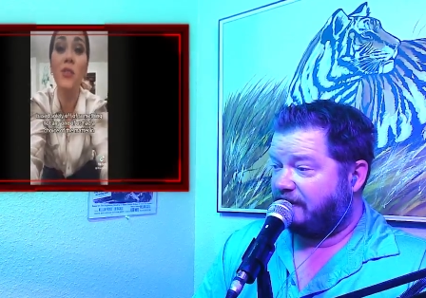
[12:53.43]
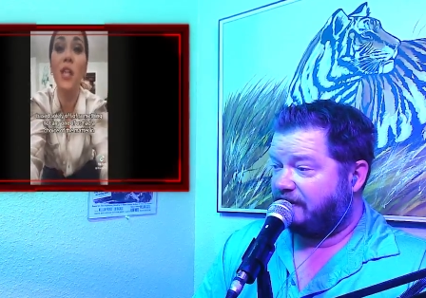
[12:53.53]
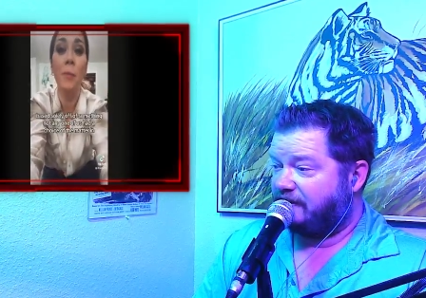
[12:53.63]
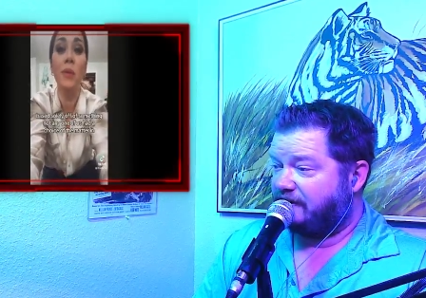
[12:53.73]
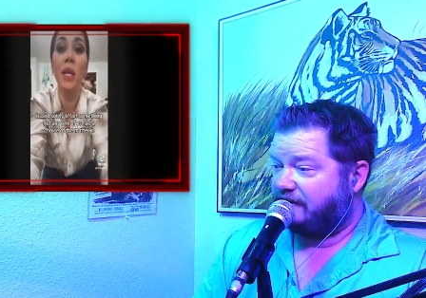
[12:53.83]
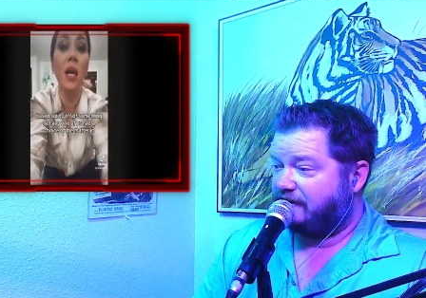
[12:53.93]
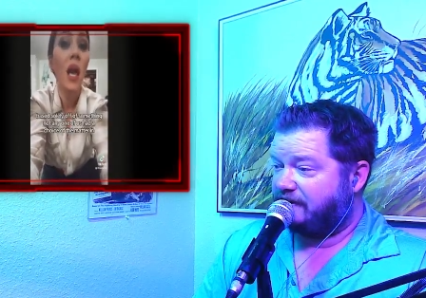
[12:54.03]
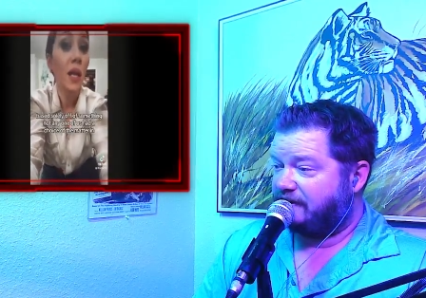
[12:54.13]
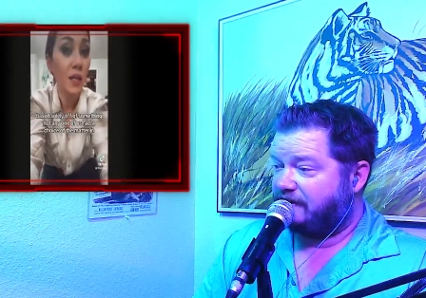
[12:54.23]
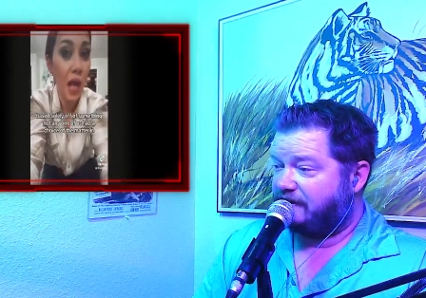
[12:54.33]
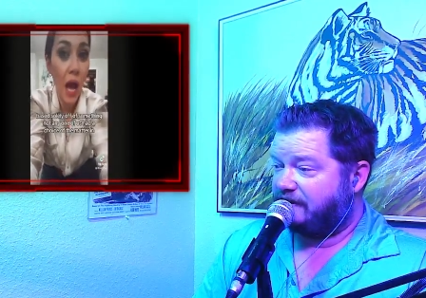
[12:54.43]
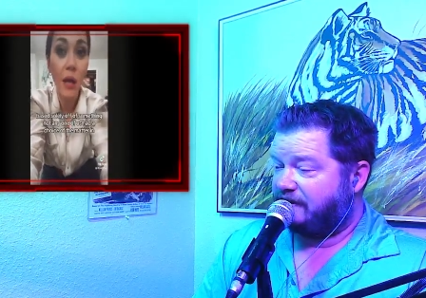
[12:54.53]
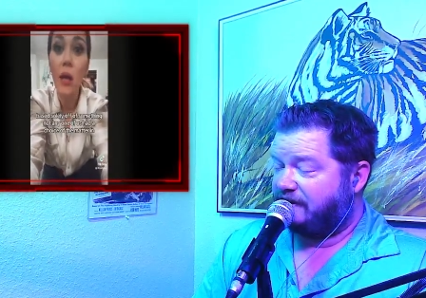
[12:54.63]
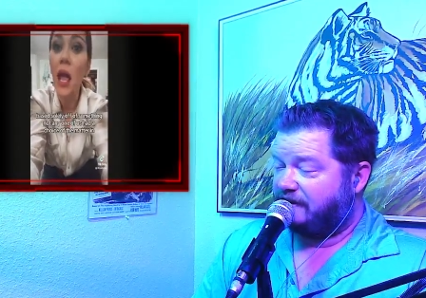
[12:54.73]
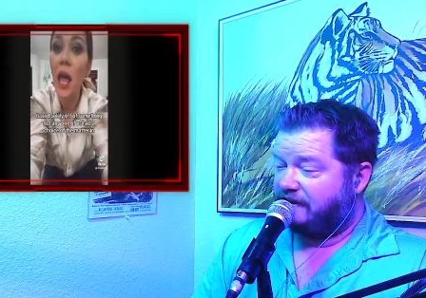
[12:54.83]
Speaker 1: of something not
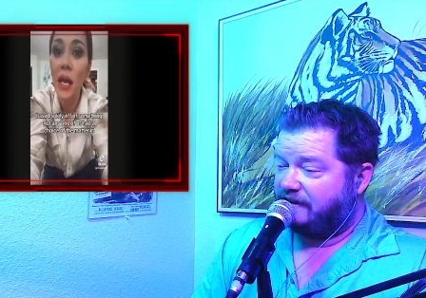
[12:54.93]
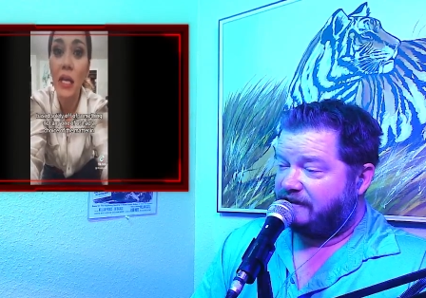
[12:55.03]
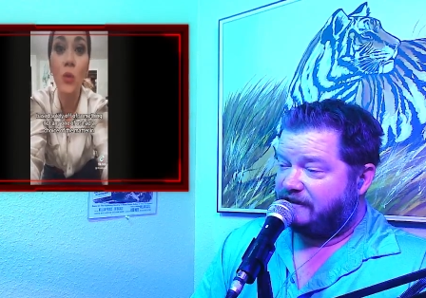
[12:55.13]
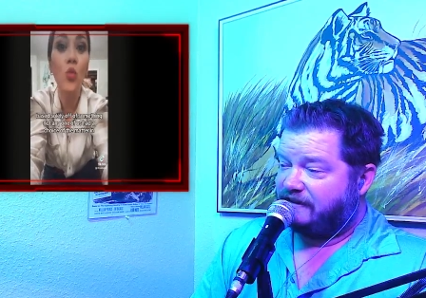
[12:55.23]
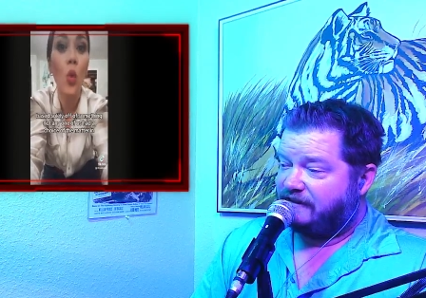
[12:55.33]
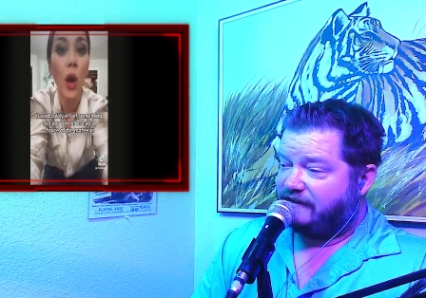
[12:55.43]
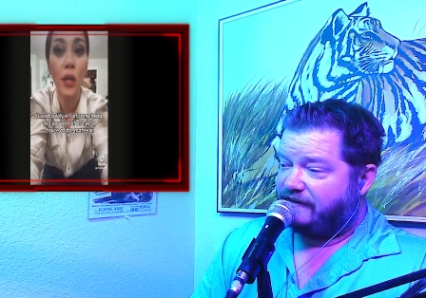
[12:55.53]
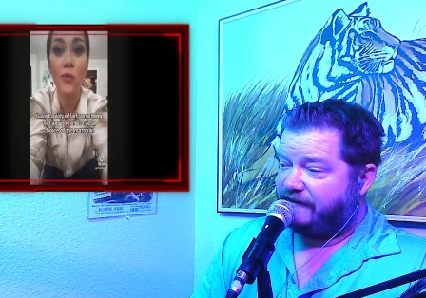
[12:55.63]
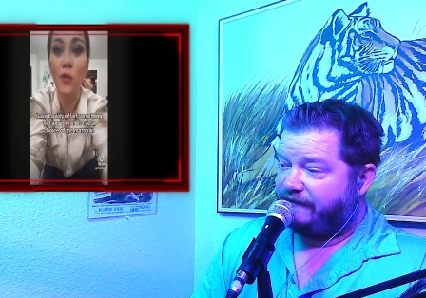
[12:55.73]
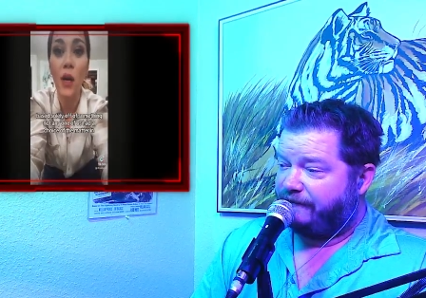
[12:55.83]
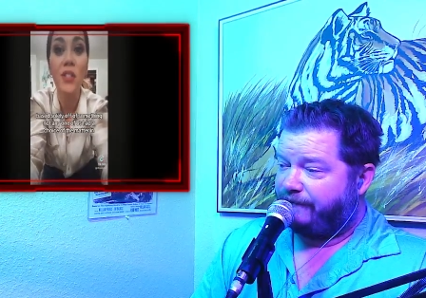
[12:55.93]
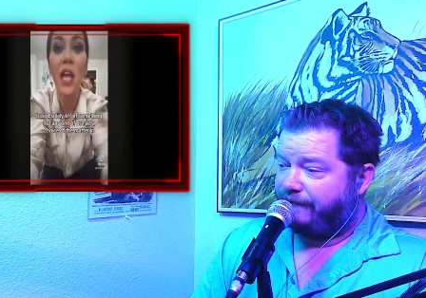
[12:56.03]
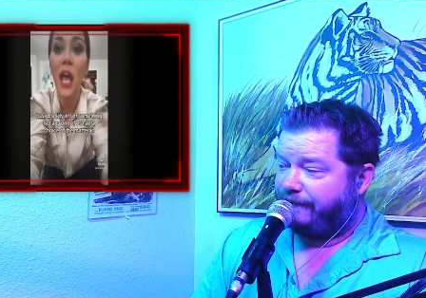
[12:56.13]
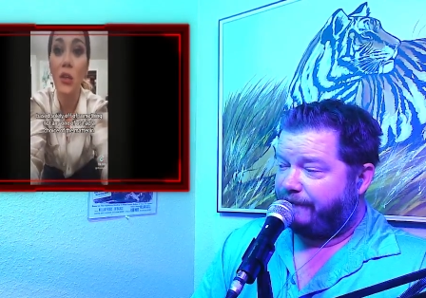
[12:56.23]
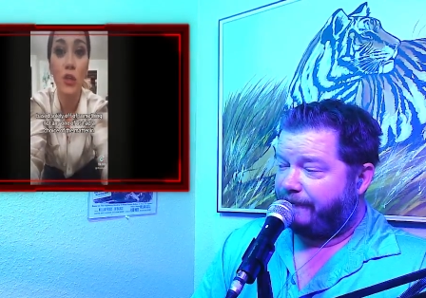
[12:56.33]
any one of us
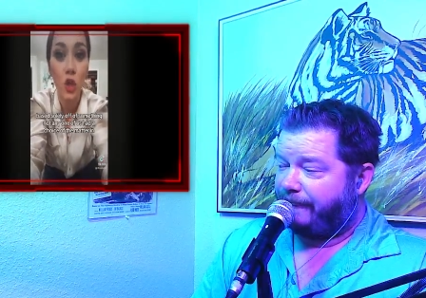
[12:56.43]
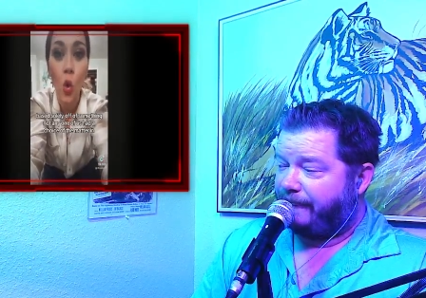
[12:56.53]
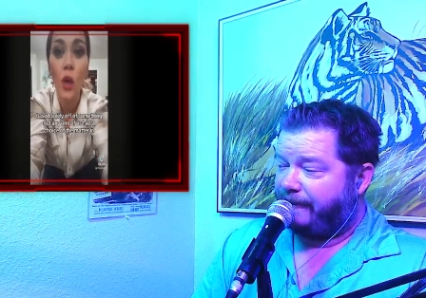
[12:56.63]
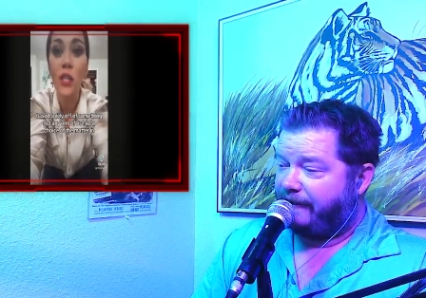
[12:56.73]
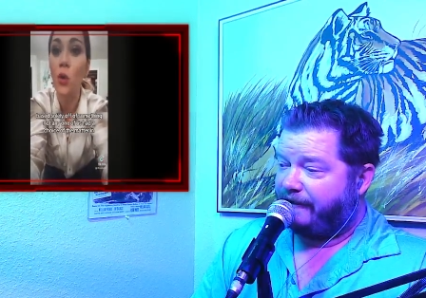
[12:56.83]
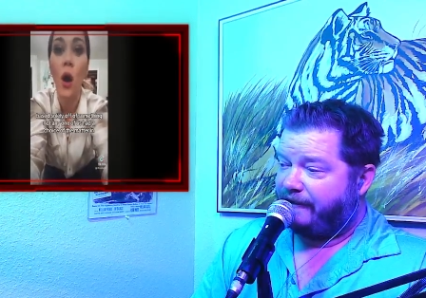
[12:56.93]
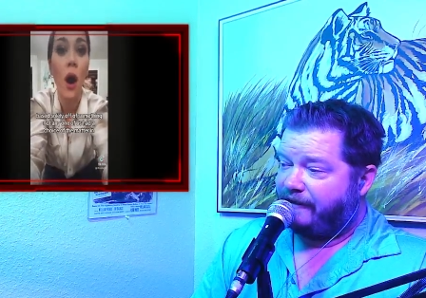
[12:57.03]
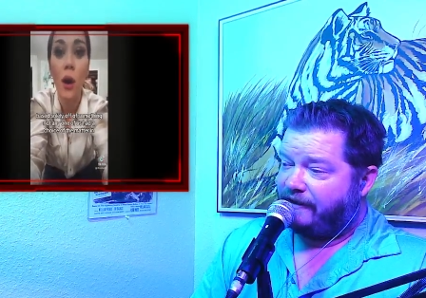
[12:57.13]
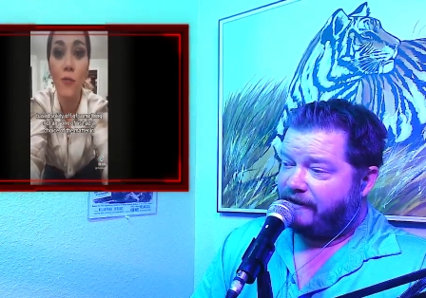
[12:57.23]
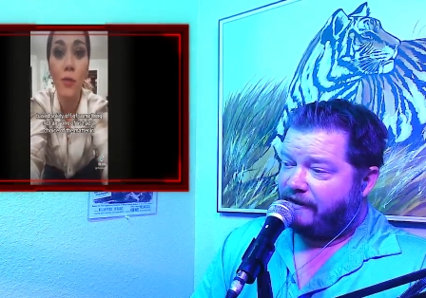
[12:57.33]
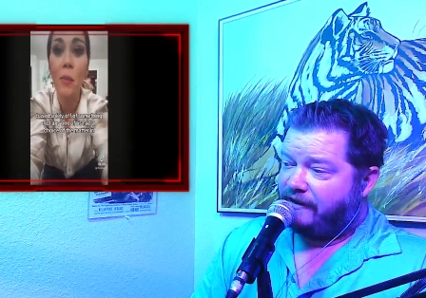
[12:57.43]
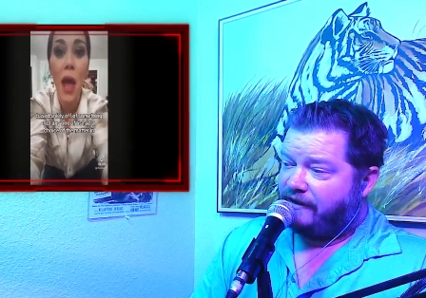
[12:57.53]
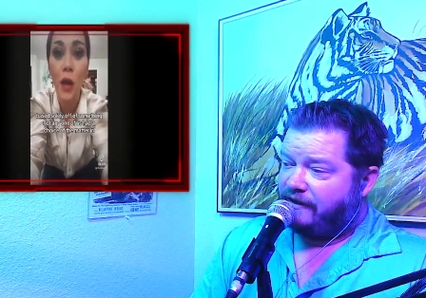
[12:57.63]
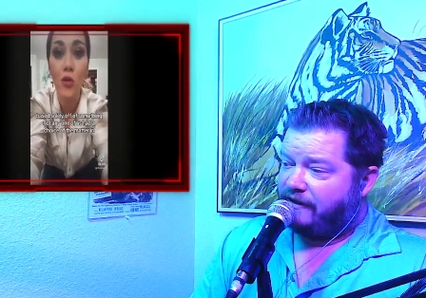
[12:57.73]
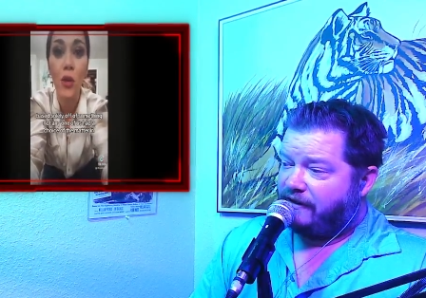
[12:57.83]
had a choice of the
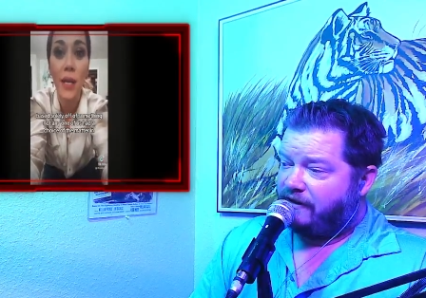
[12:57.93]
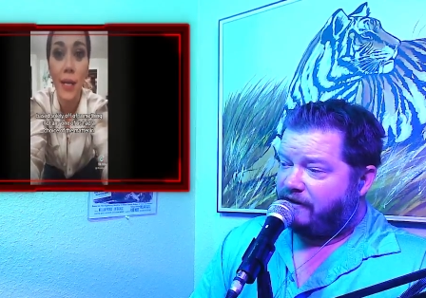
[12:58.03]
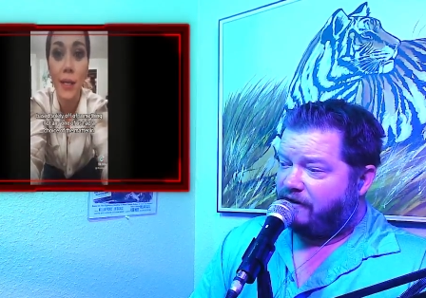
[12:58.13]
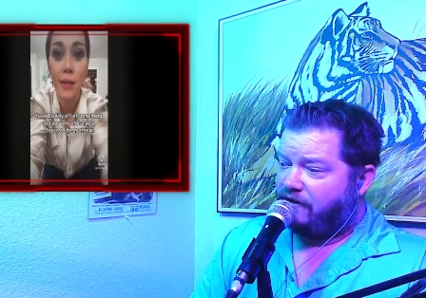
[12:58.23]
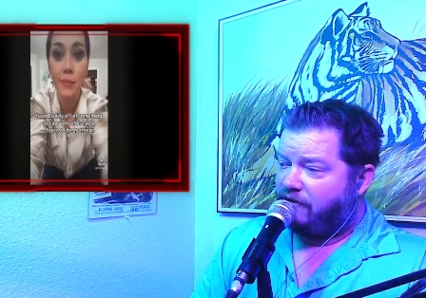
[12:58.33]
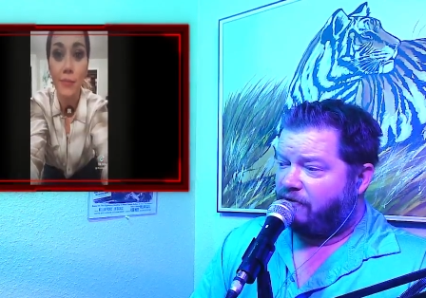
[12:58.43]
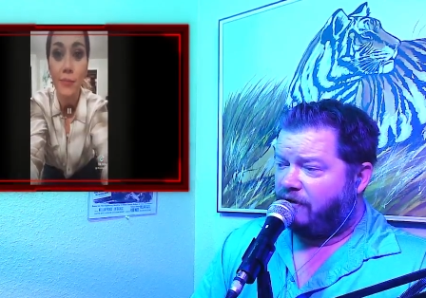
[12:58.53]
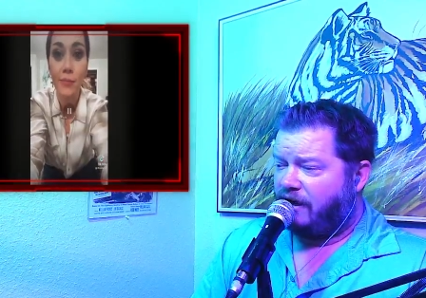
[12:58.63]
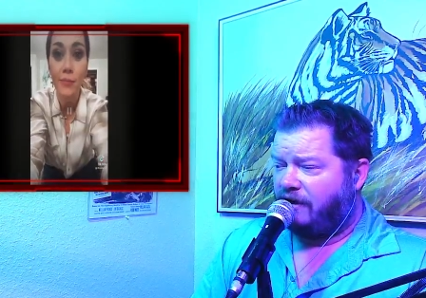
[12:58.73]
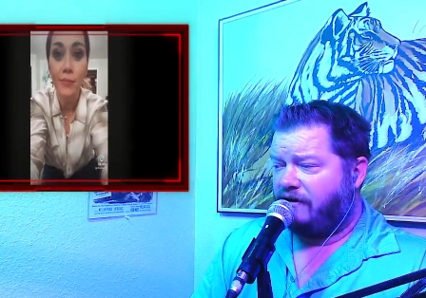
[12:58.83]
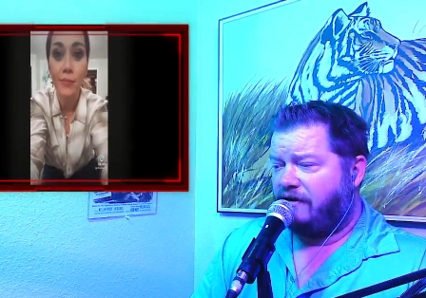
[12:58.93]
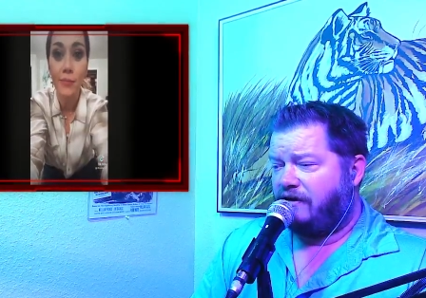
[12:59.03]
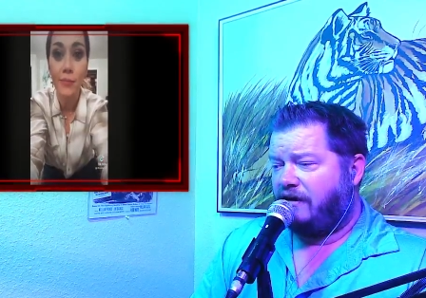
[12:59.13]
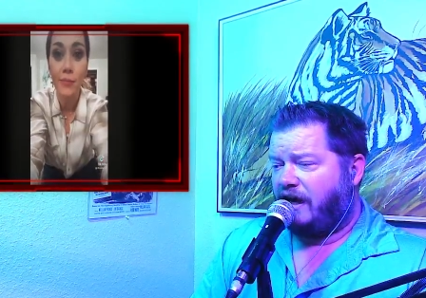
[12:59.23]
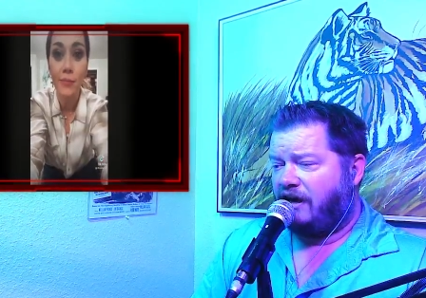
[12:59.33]
matter in.
Speaker 2: Well,
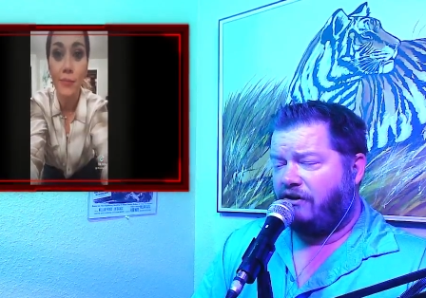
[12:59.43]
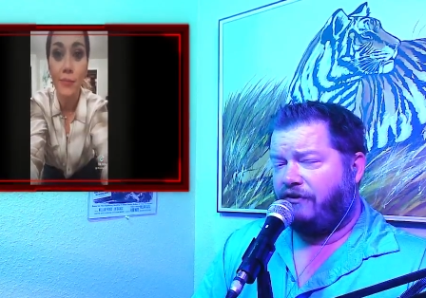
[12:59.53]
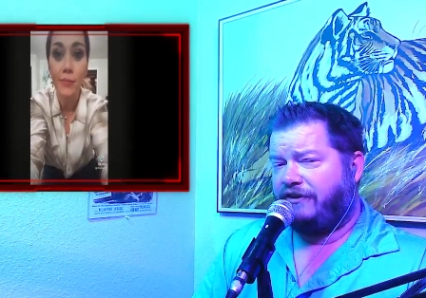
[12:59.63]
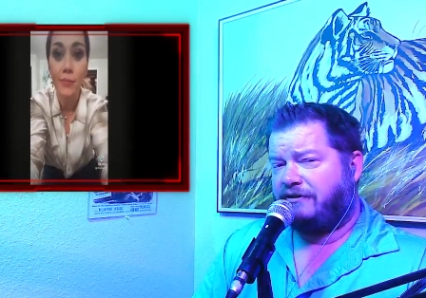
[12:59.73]
I don't know if